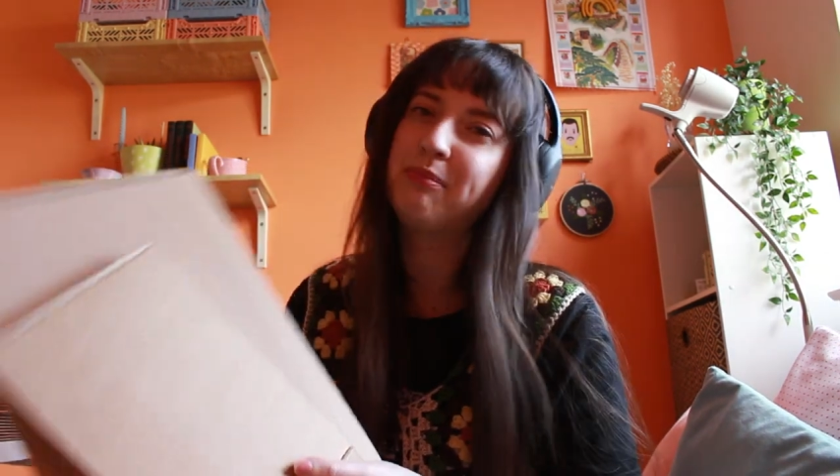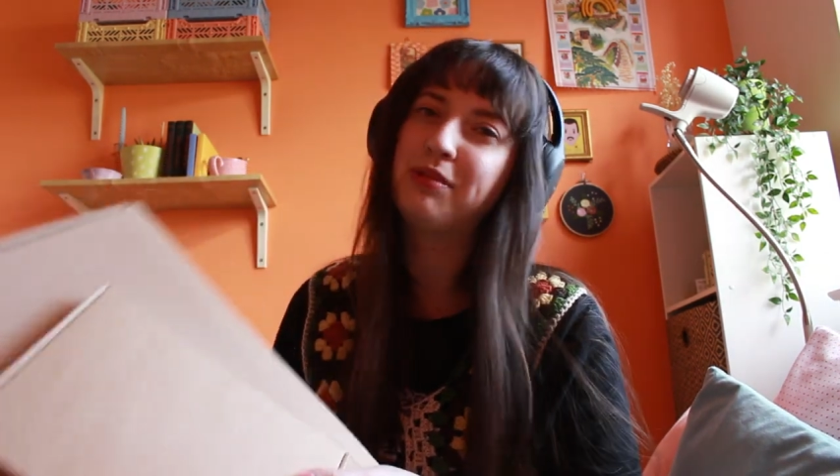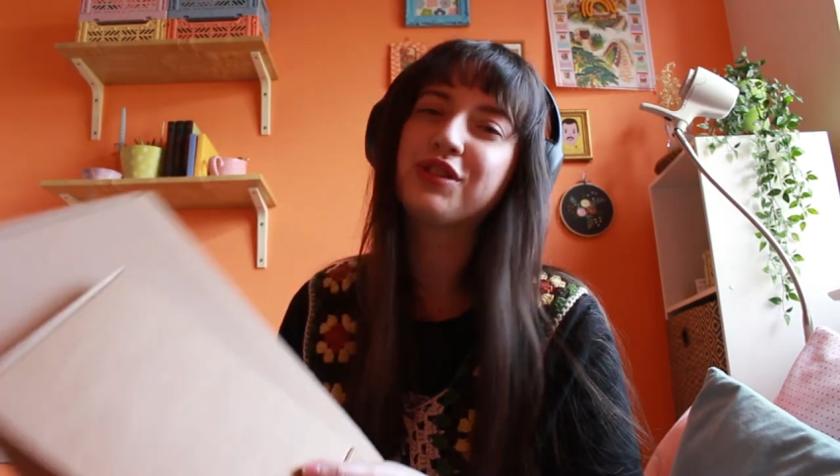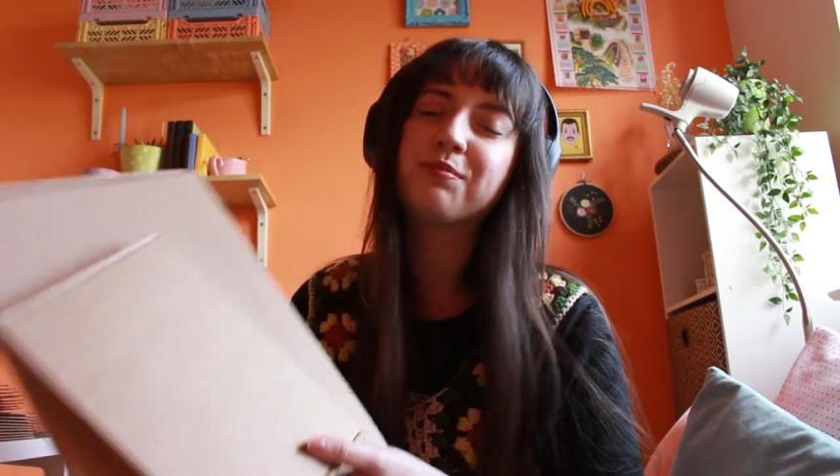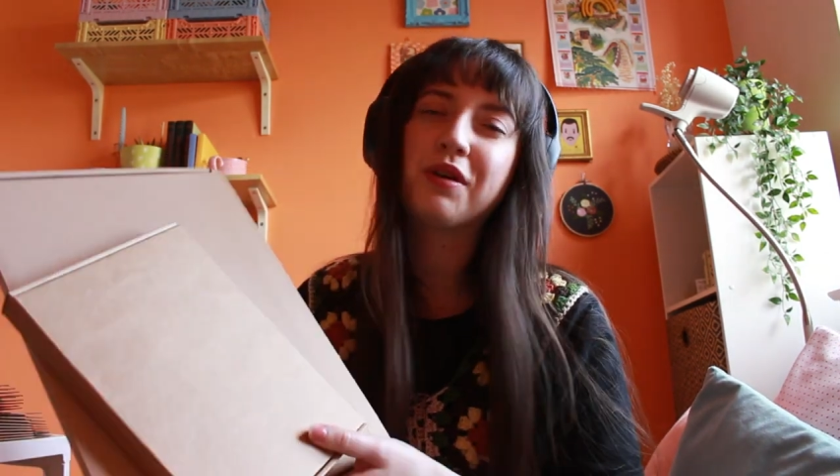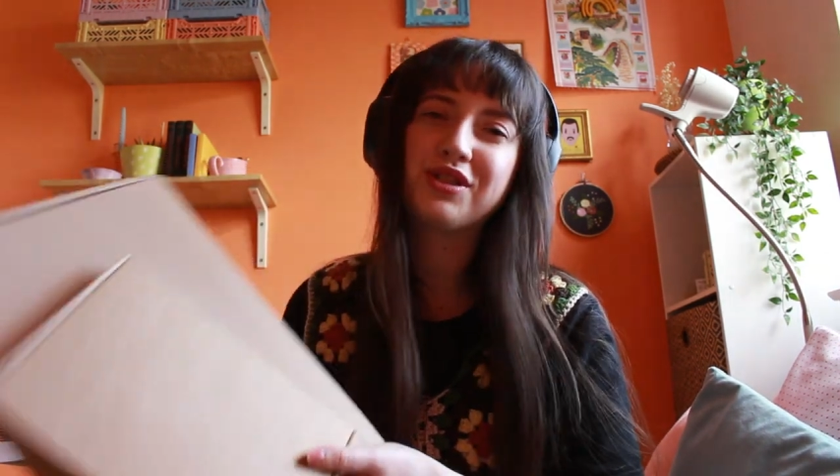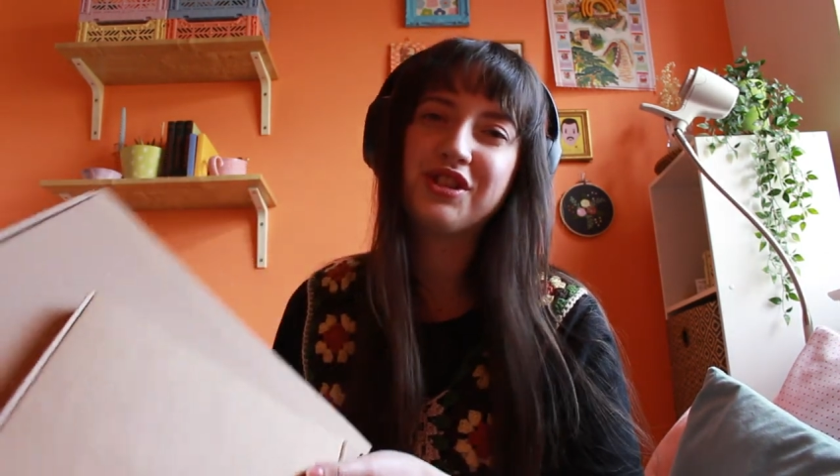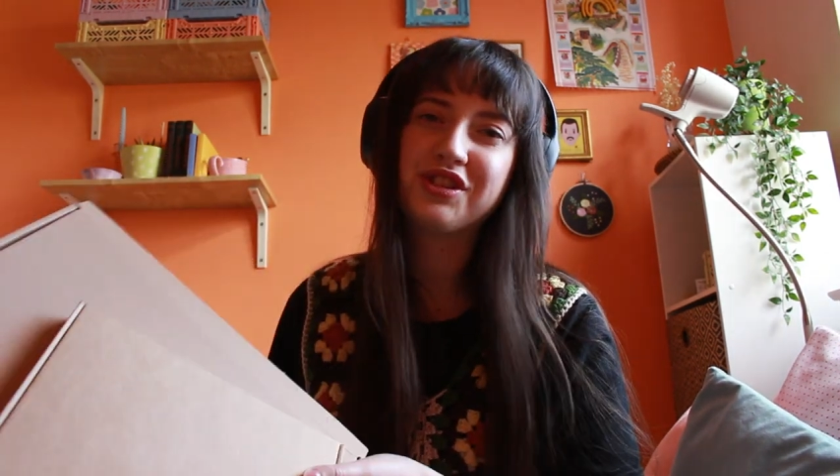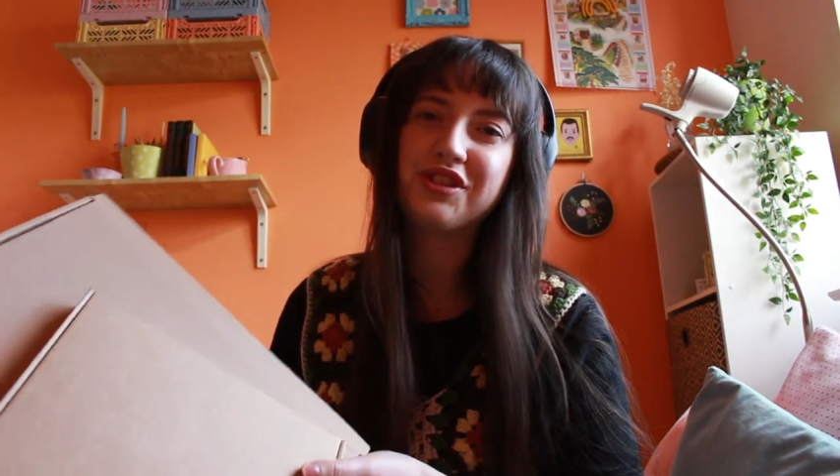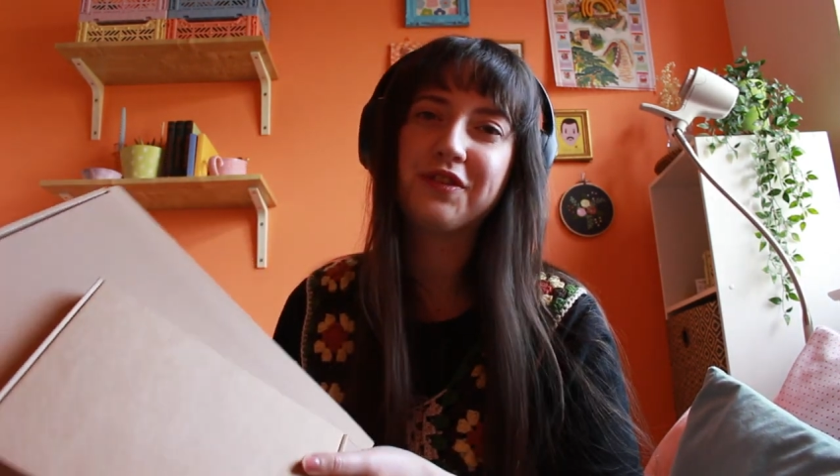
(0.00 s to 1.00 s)
and plus most
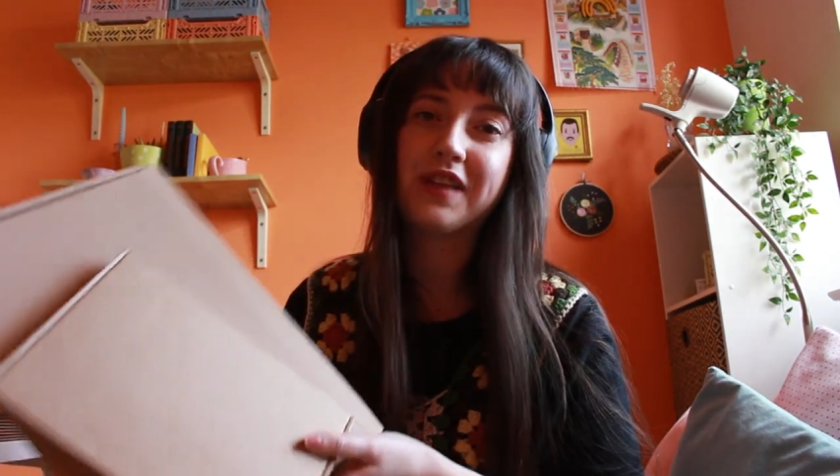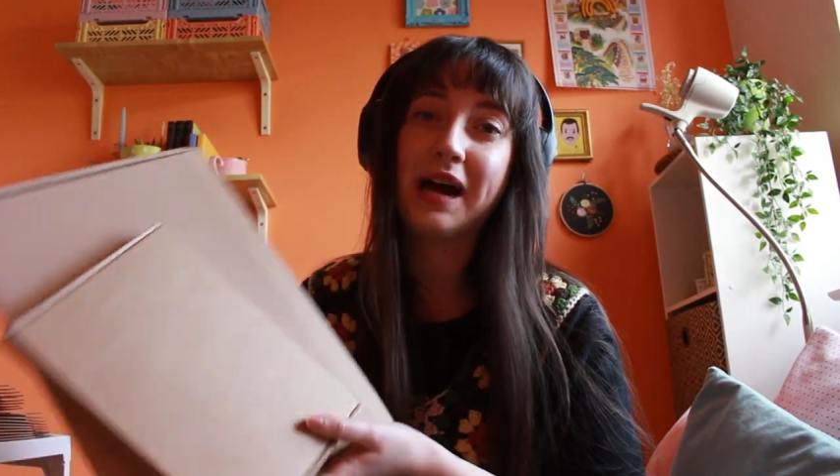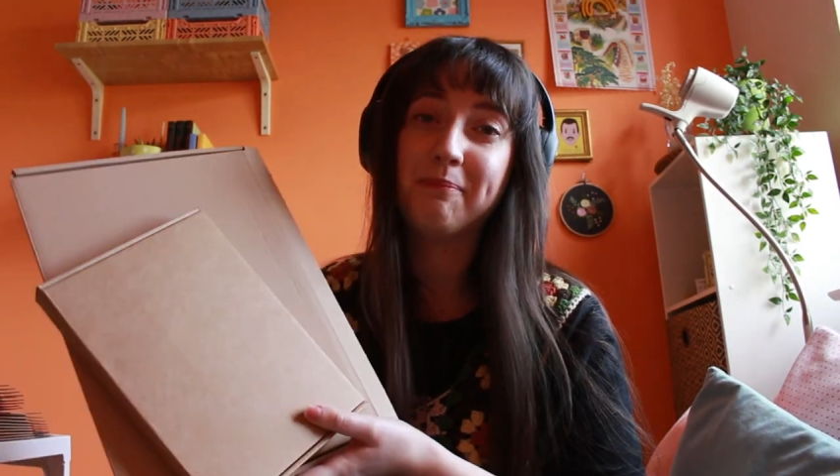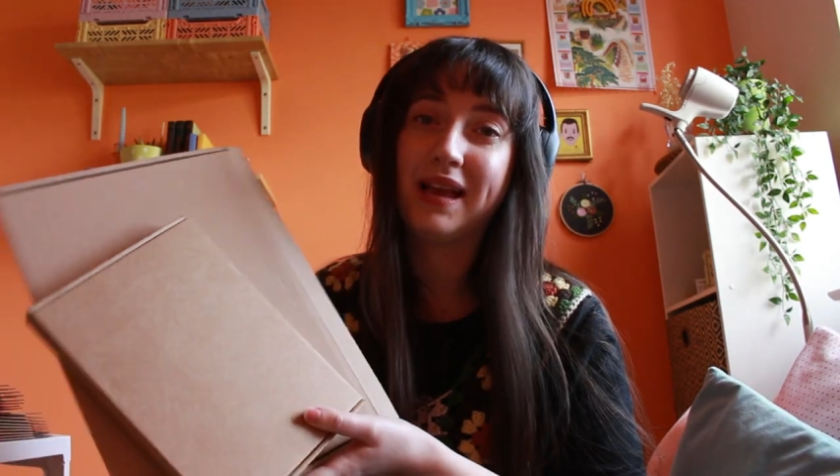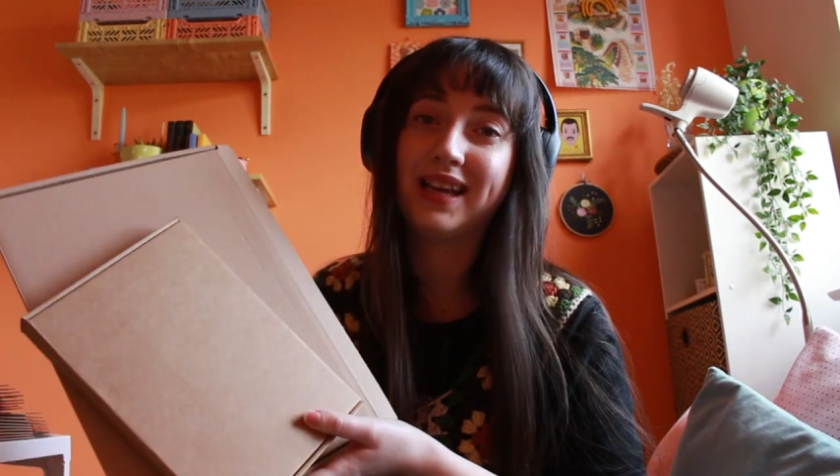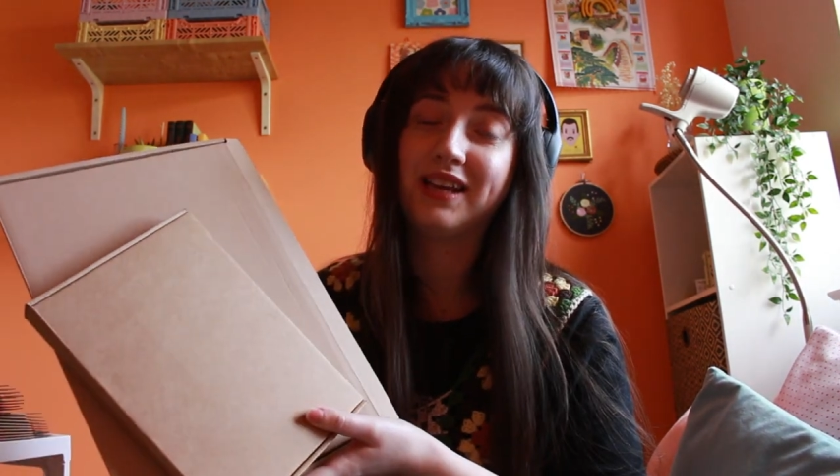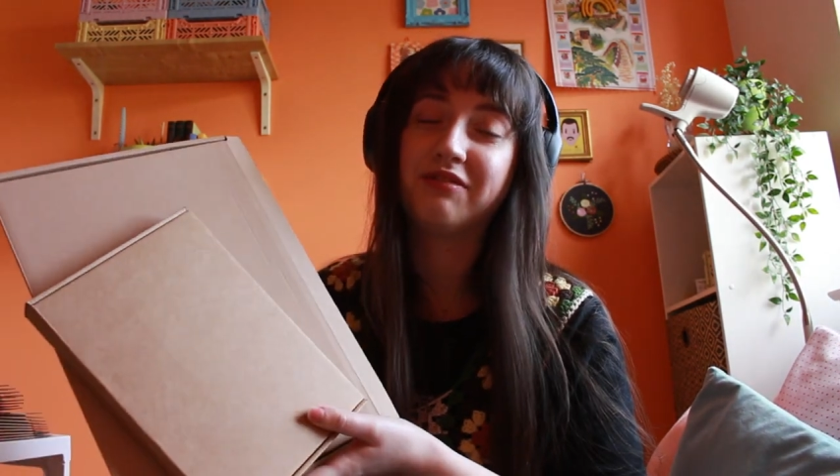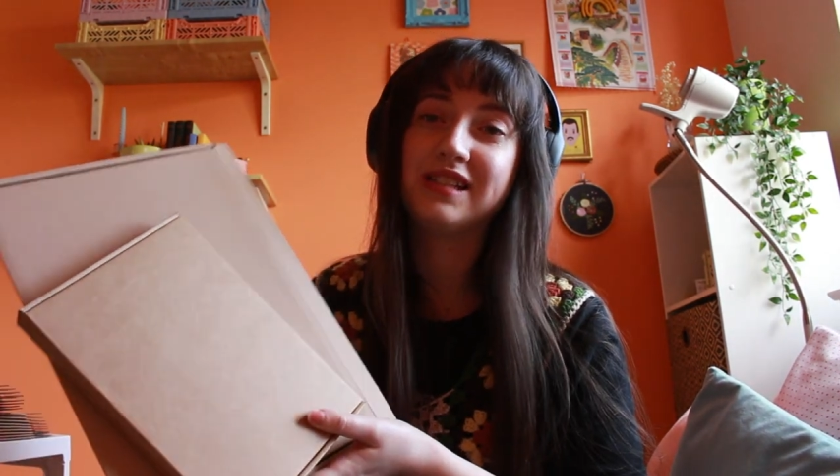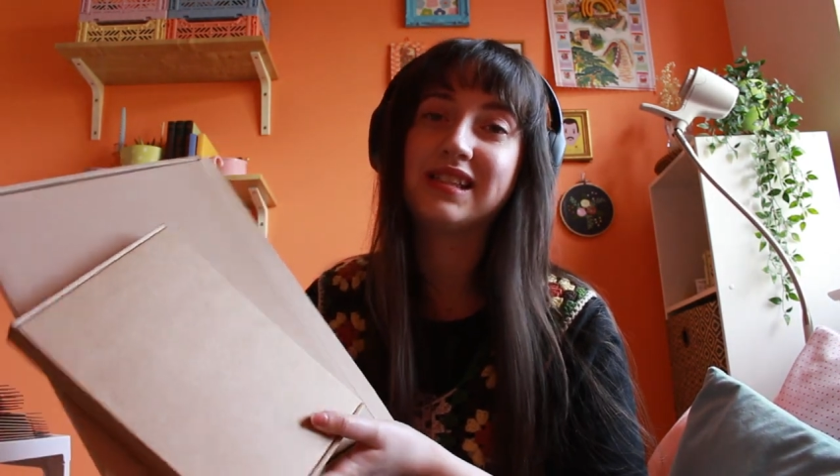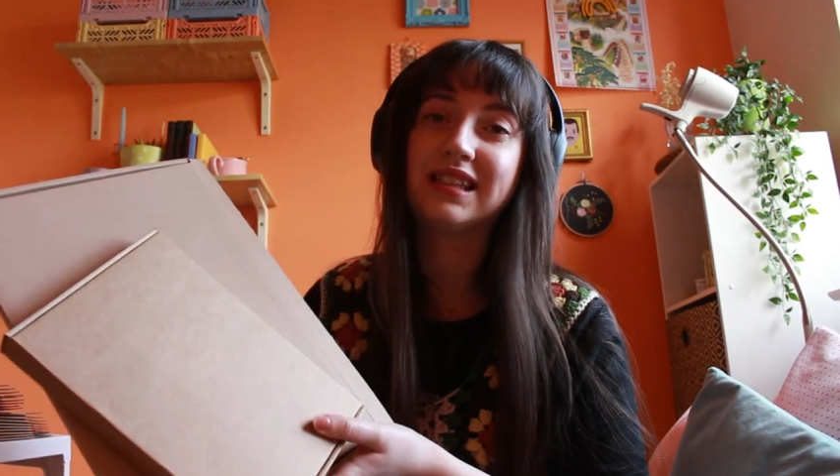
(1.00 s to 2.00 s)
of the stuff that I'm
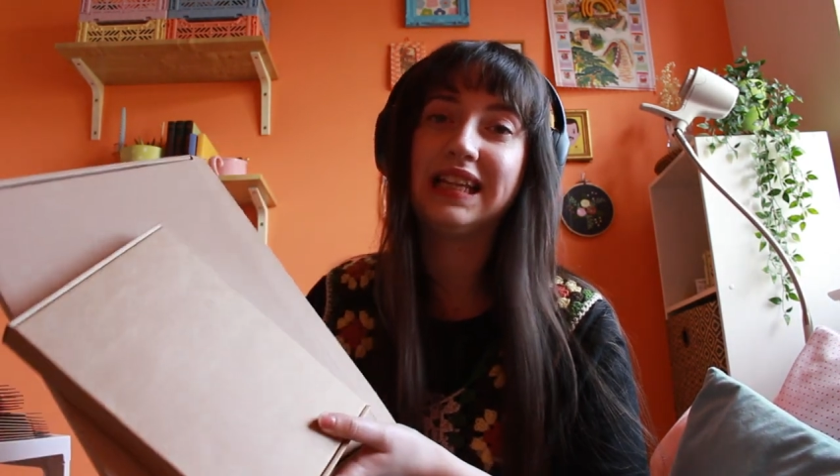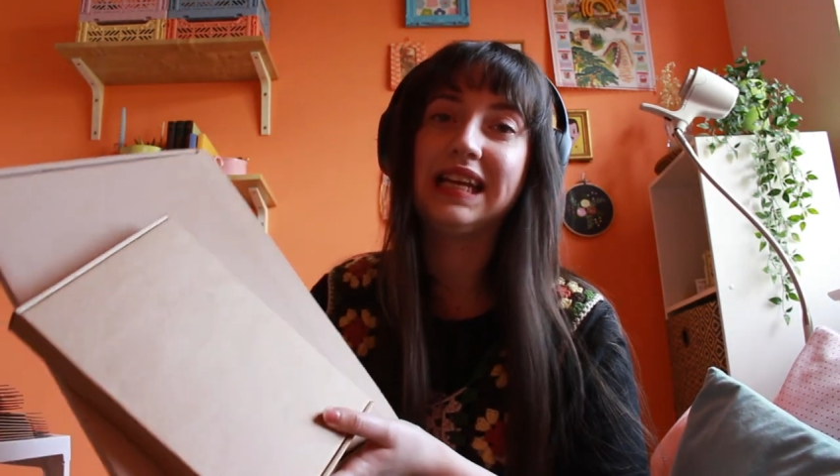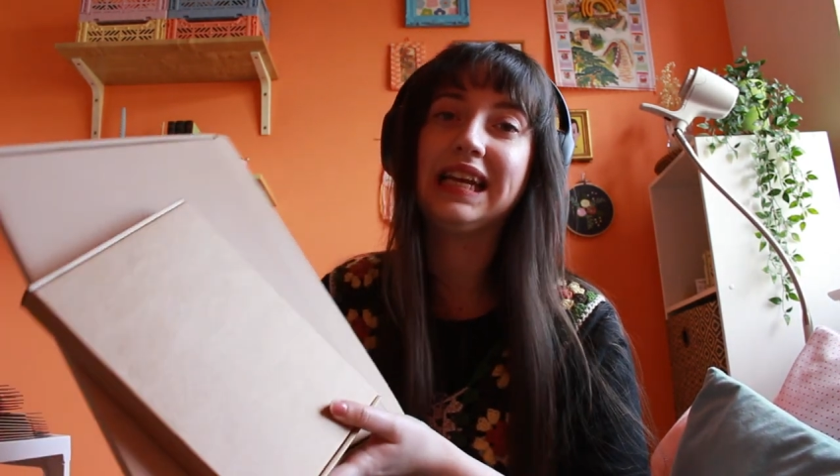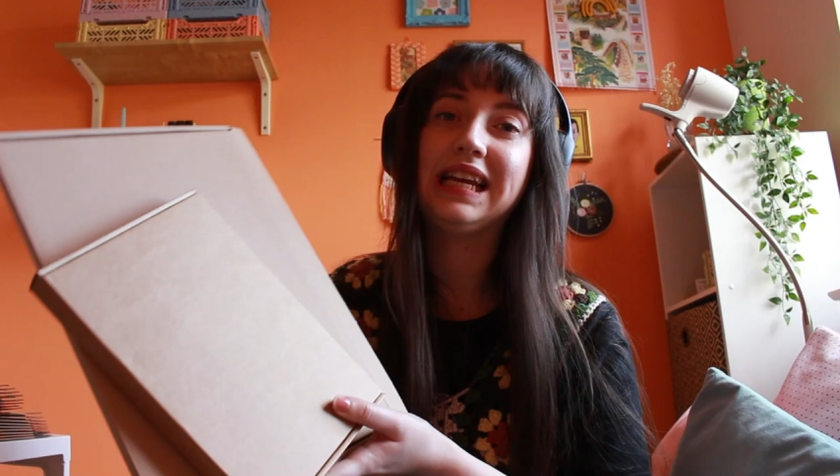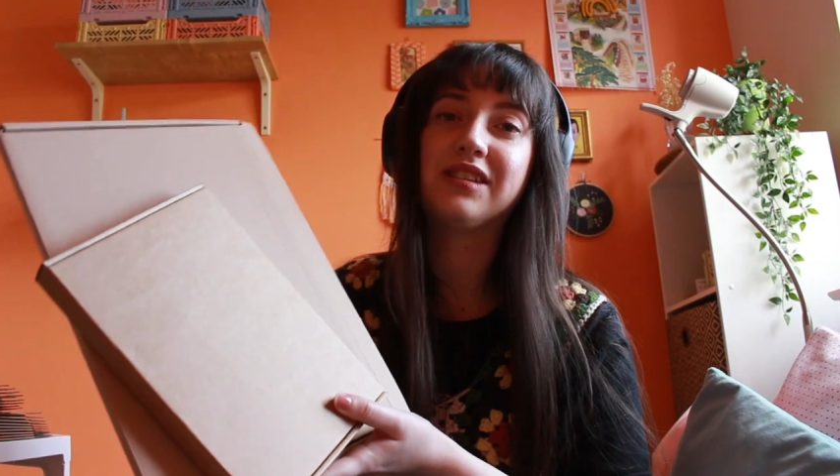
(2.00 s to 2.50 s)
making recently